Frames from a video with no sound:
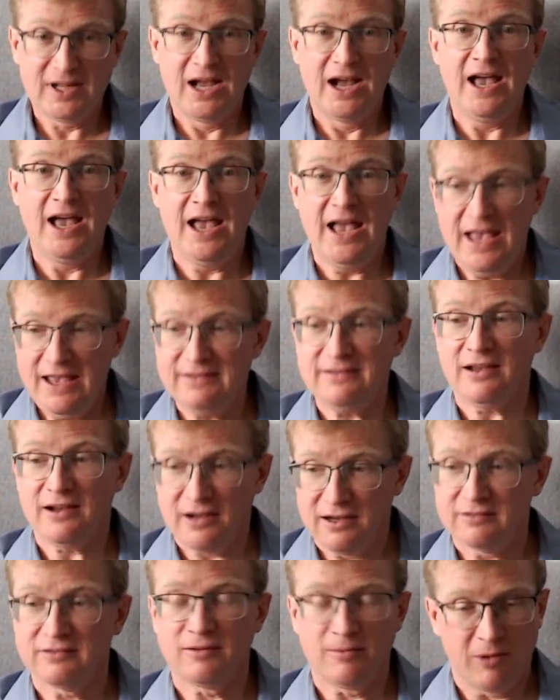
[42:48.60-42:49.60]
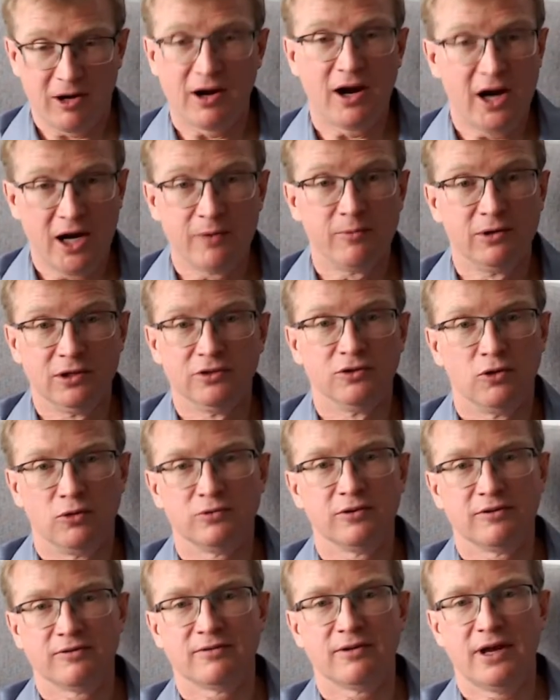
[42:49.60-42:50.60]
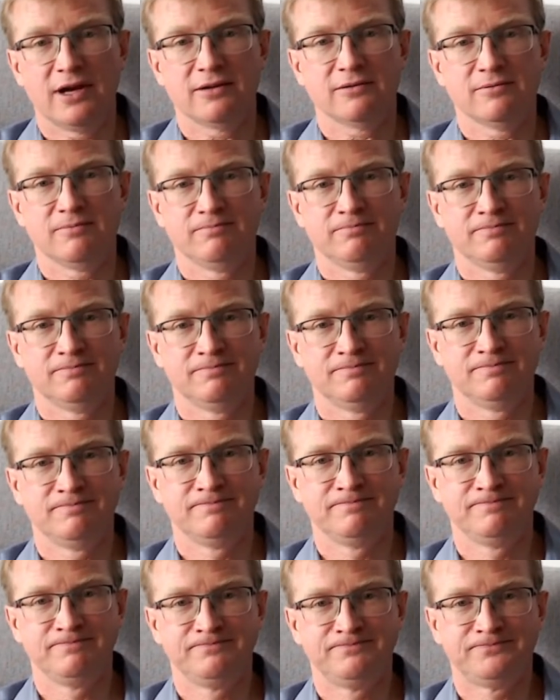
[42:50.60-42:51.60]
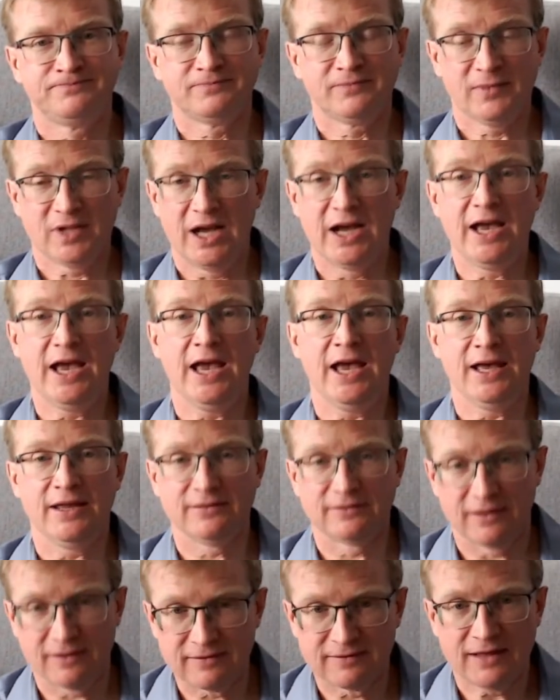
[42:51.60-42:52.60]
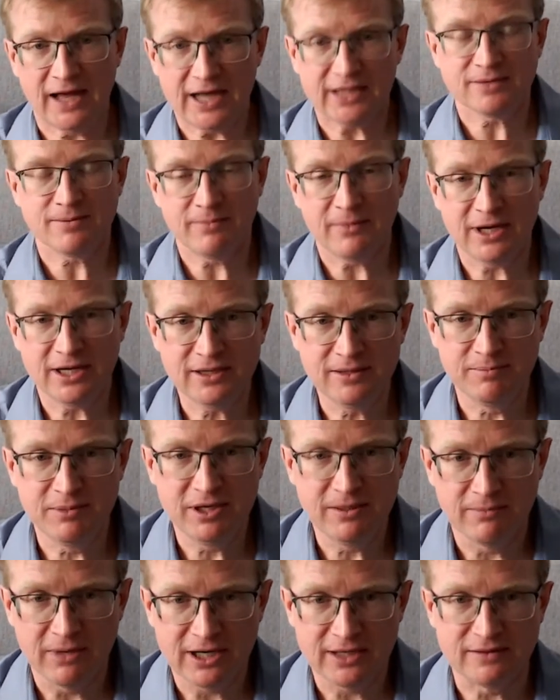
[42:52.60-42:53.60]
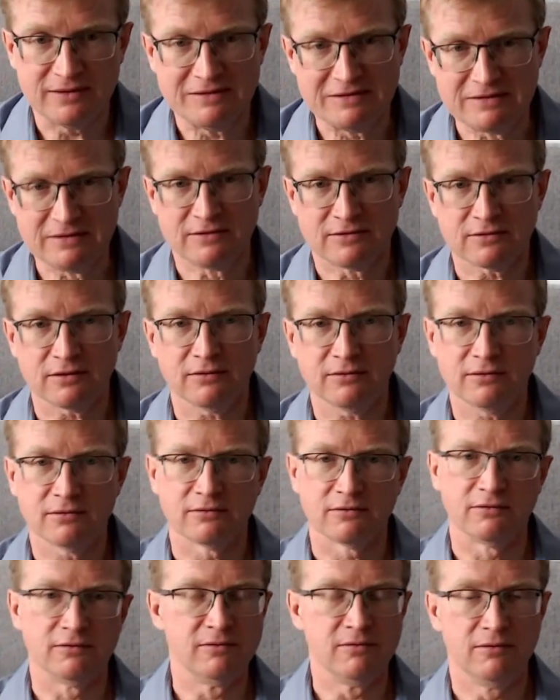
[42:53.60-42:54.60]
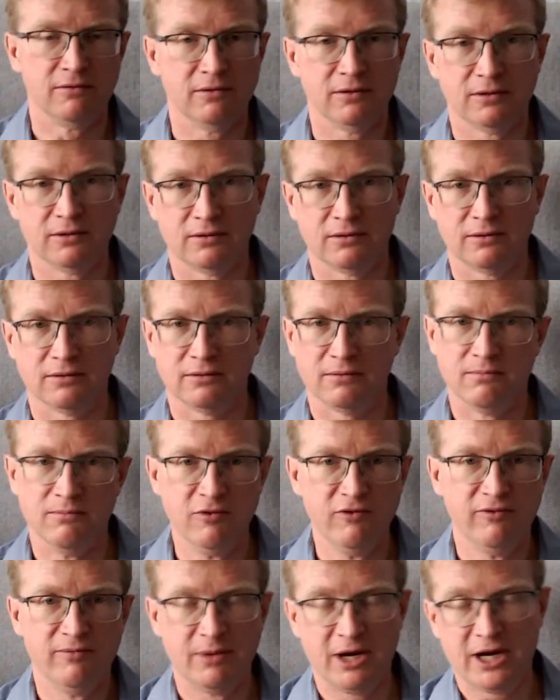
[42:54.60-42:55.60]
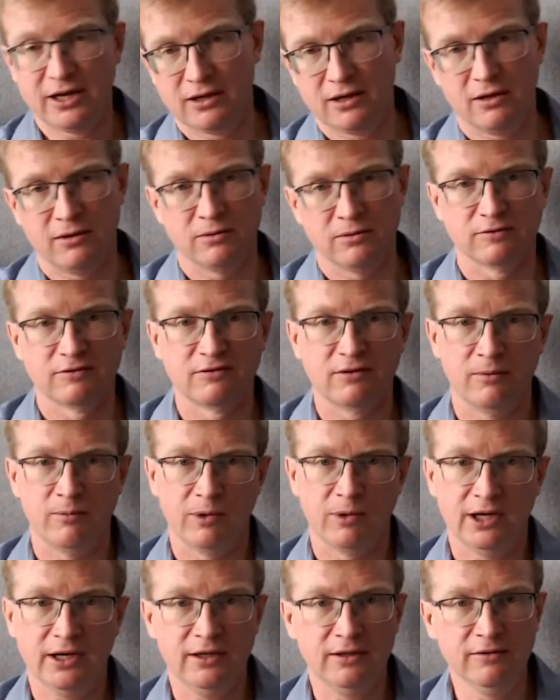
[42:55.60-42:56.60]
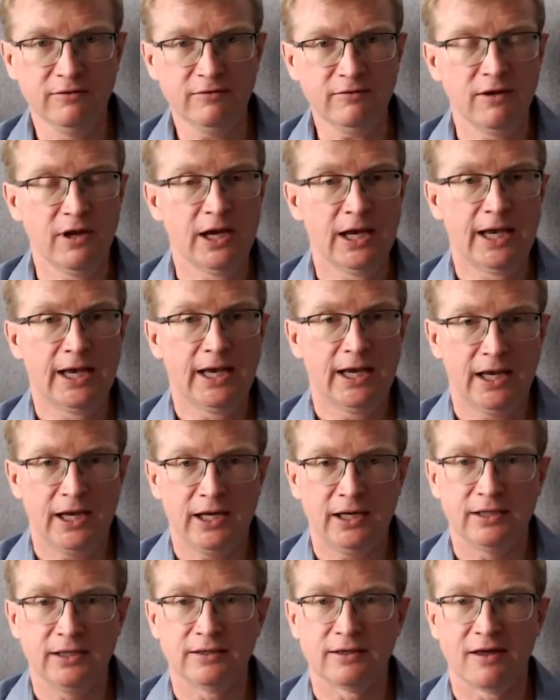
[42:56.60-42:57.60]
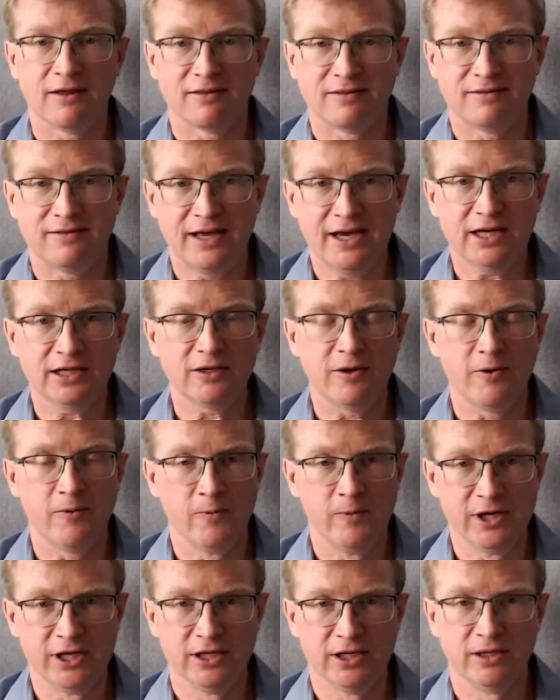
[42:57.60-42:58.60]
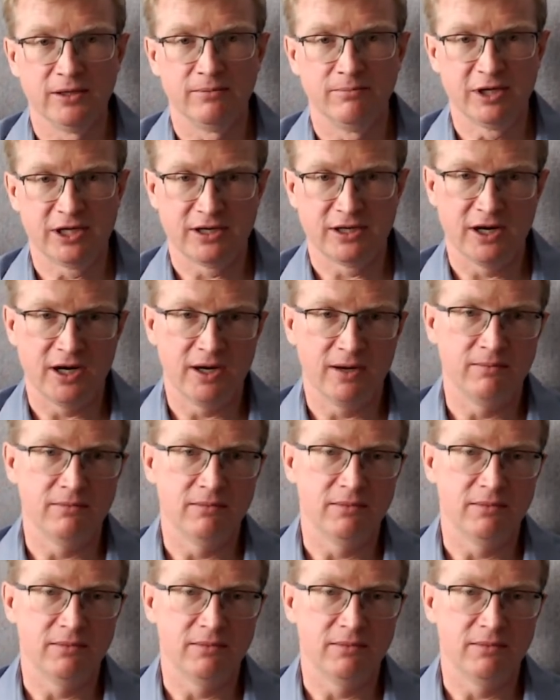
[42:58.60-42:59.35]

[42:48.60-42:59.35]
as a customer, I will notice that. And that might be my decision to move my account somewhere else, and that will become